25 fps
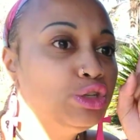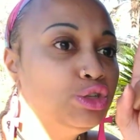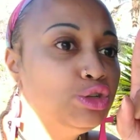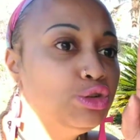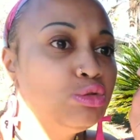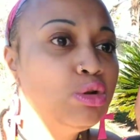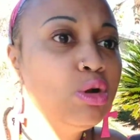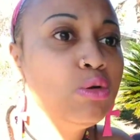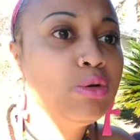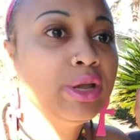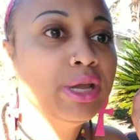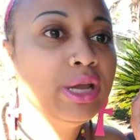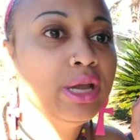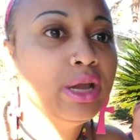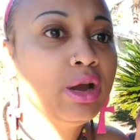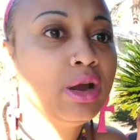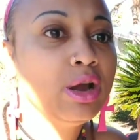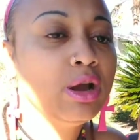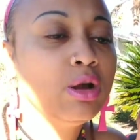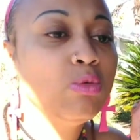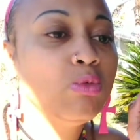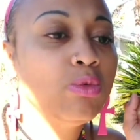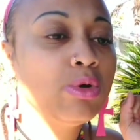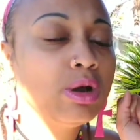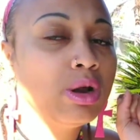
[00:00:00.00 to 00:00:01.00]
to go get
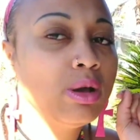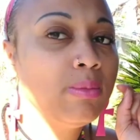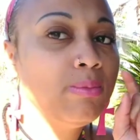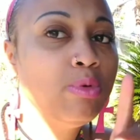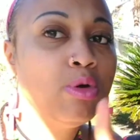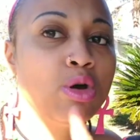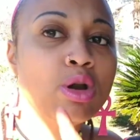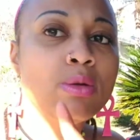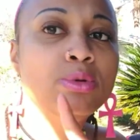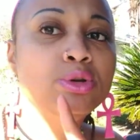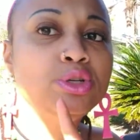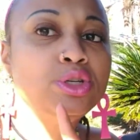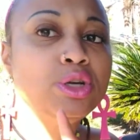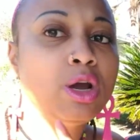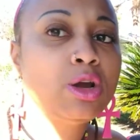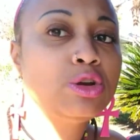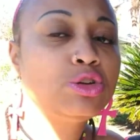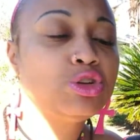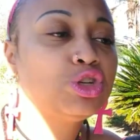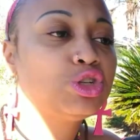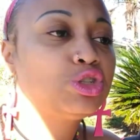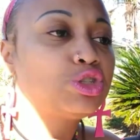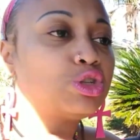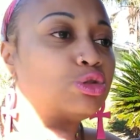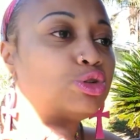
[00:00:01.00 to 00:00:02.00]
her one of them portable
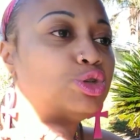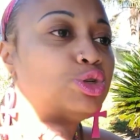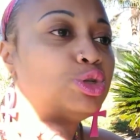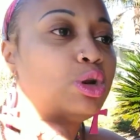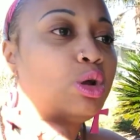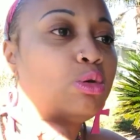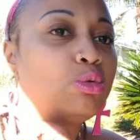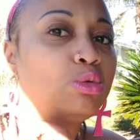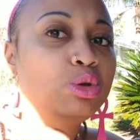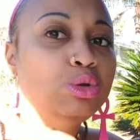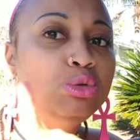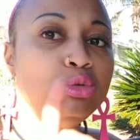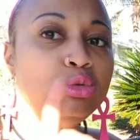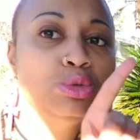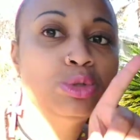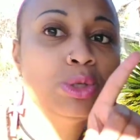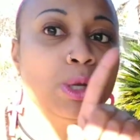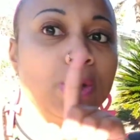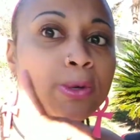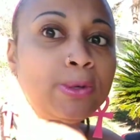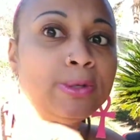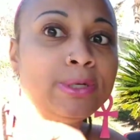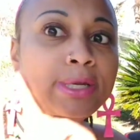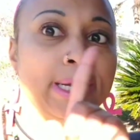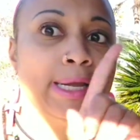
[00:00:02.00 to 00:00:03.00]
chargers so she don't lose
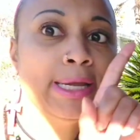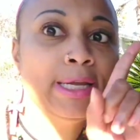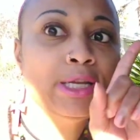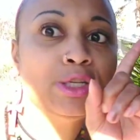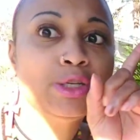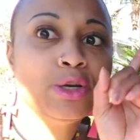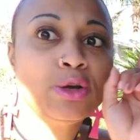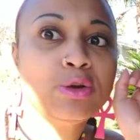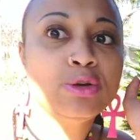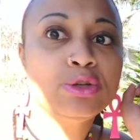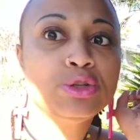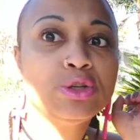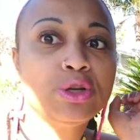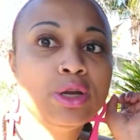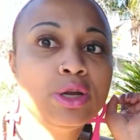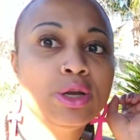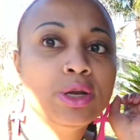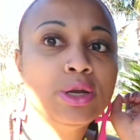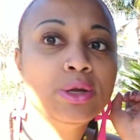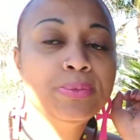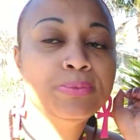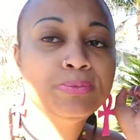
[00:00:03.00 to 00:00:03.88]
her dang charger.